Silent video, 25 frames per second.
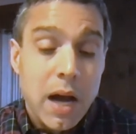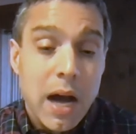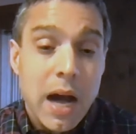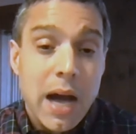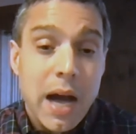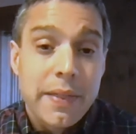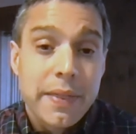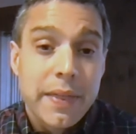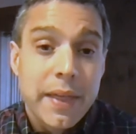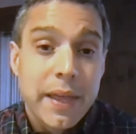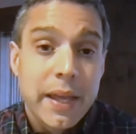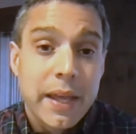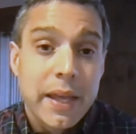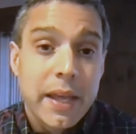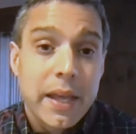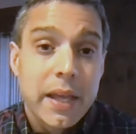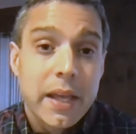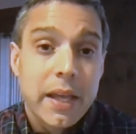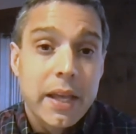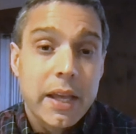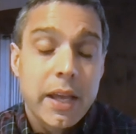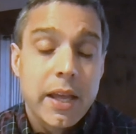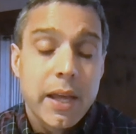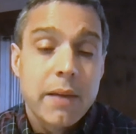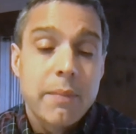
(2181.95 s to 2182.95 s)
I think
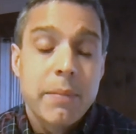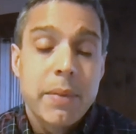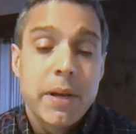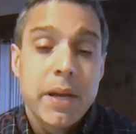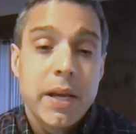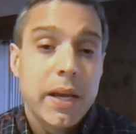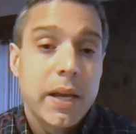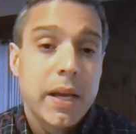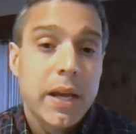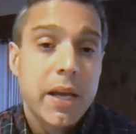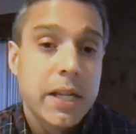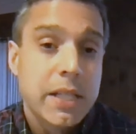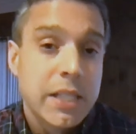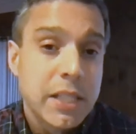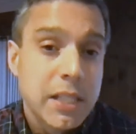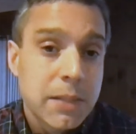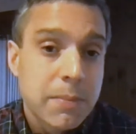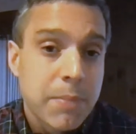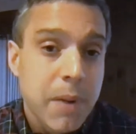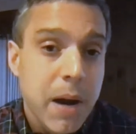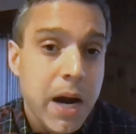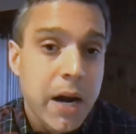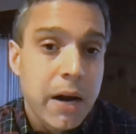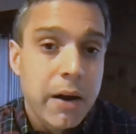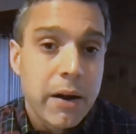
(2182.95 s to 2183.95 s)
can be
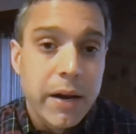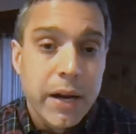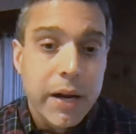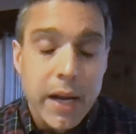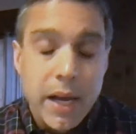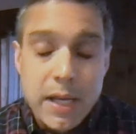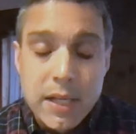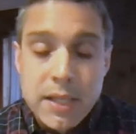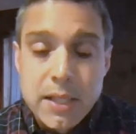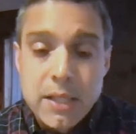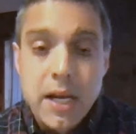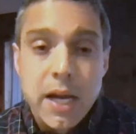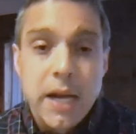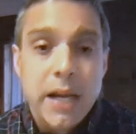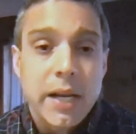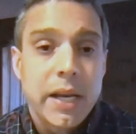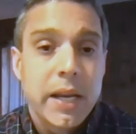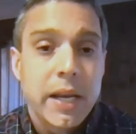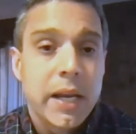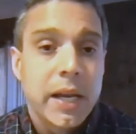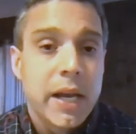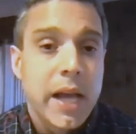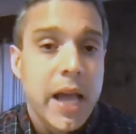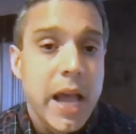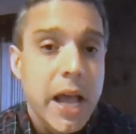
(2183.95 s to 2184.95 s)
inspiring,
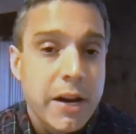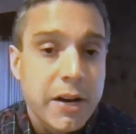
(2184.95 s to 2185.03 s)
exciting,